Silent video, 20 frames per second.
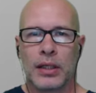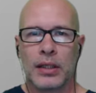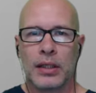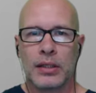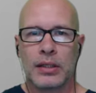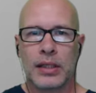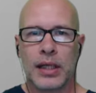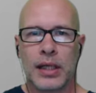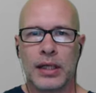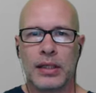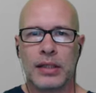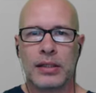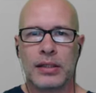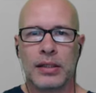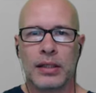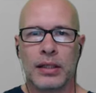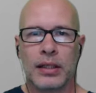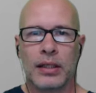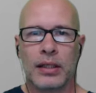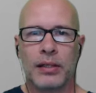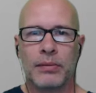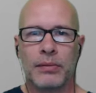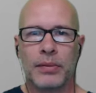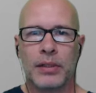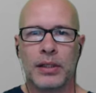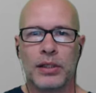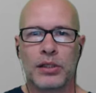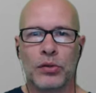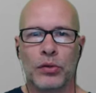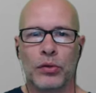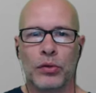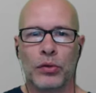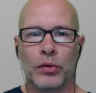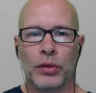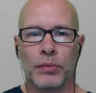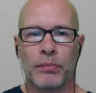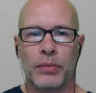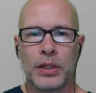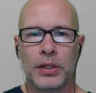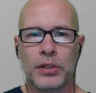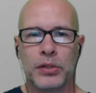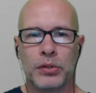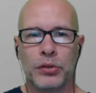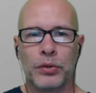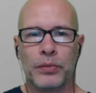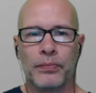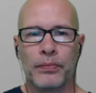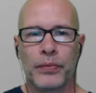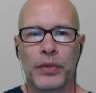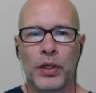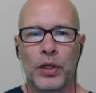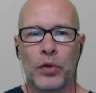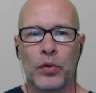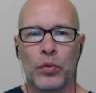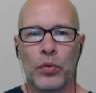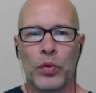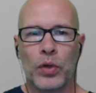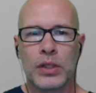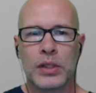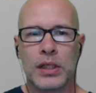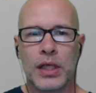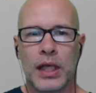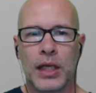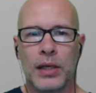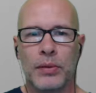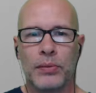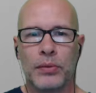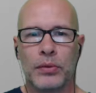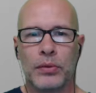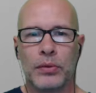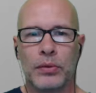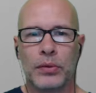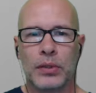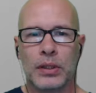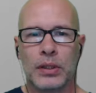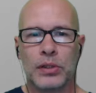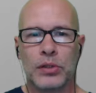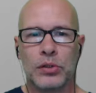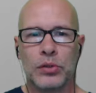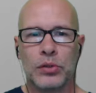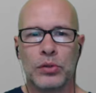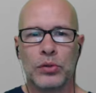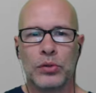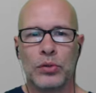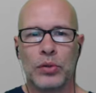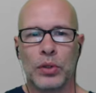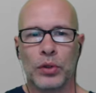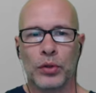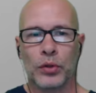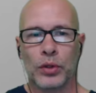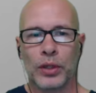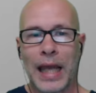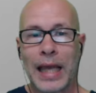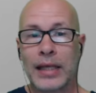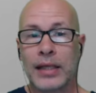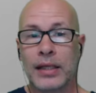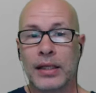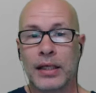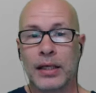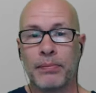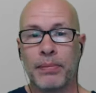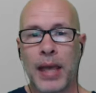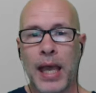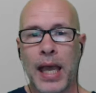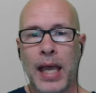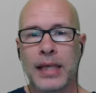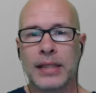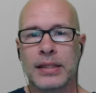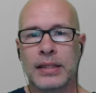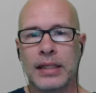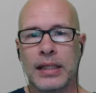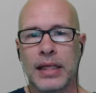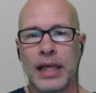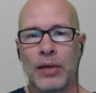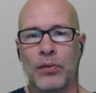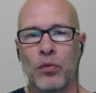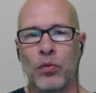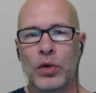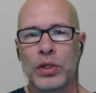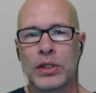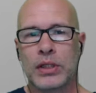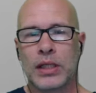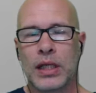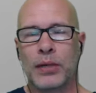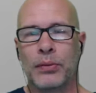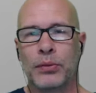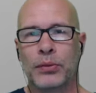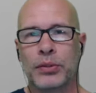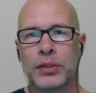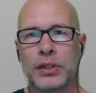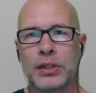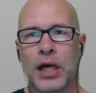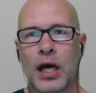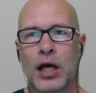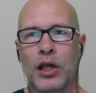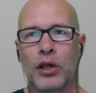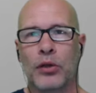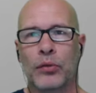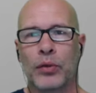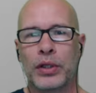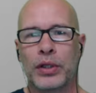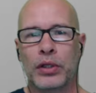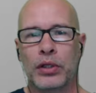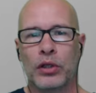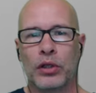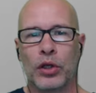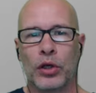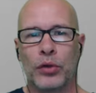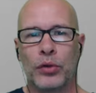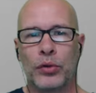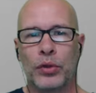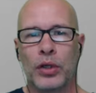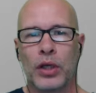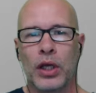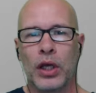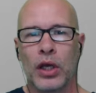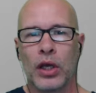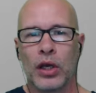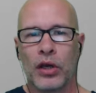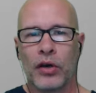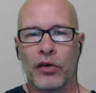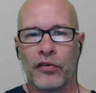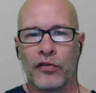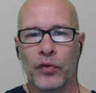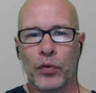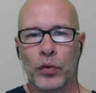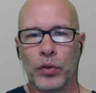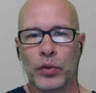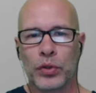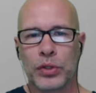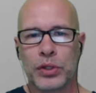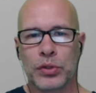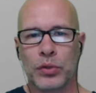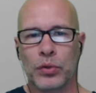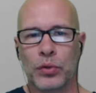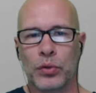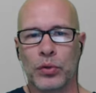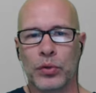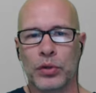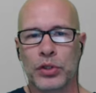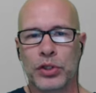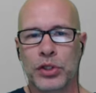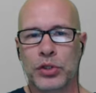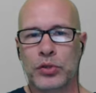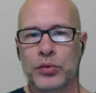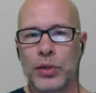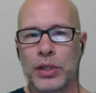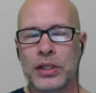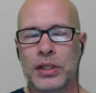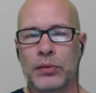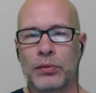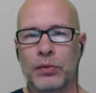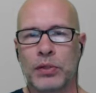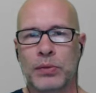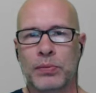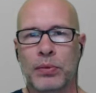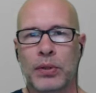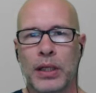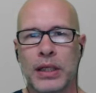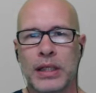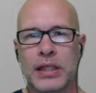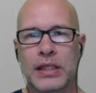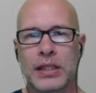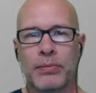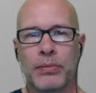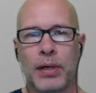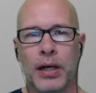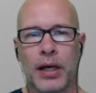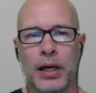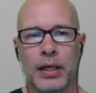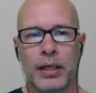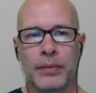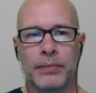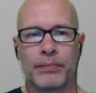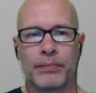tendons and ligaments, or the muscle, wasn't able to, or lacked the capacity and wasn't able to tolerate the load, force, or stress that was placed upon it.